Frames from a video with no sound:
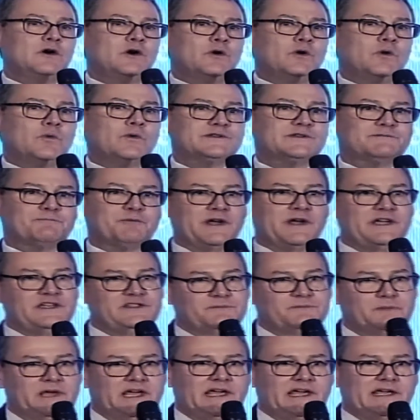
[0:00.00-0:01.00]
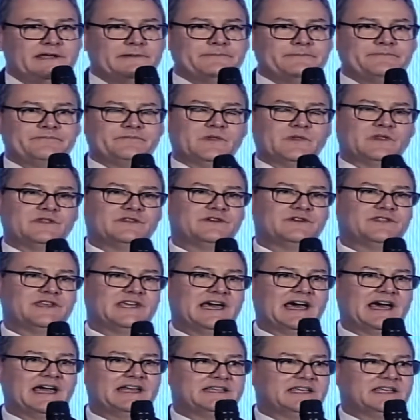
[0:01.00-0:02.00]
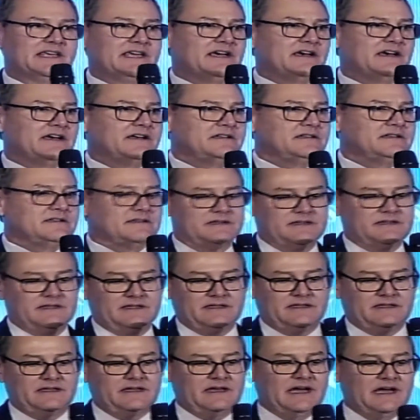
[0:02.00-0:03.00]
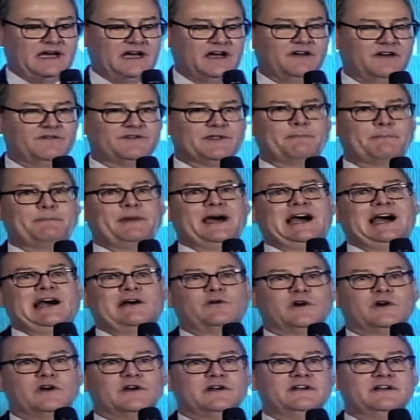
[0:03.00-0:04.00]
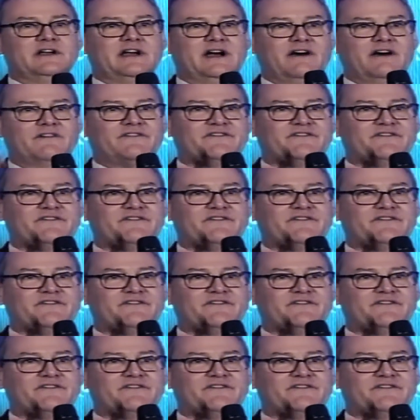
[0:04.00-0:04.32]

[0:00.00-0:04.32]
Which brings me to the idea of the power of